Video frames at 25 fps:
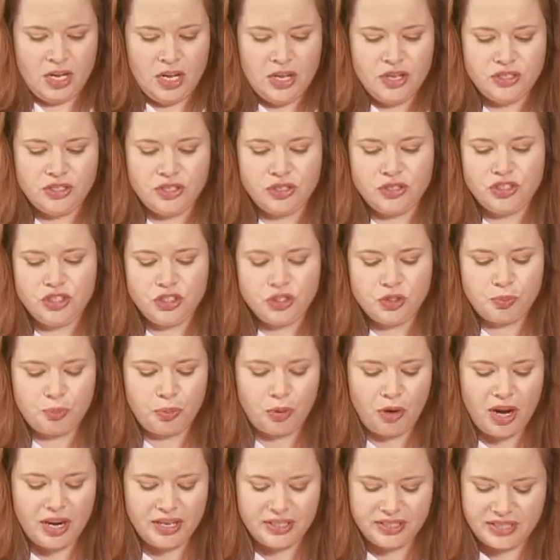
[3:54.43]
So just
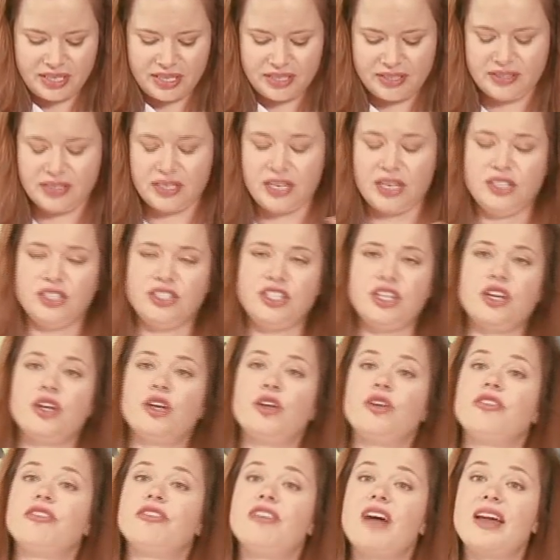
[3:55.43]
process
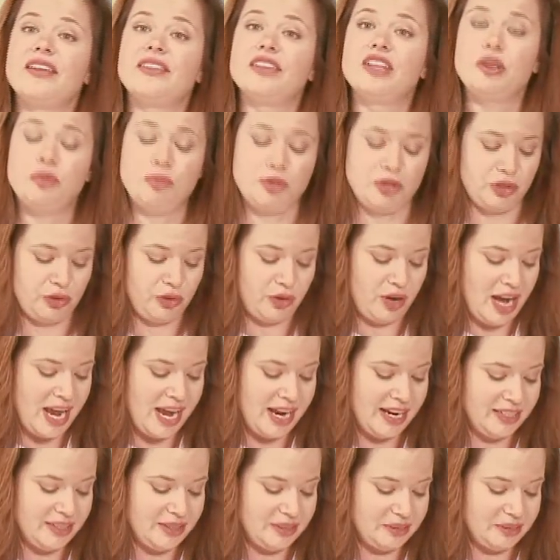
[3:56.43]
until finely pureed.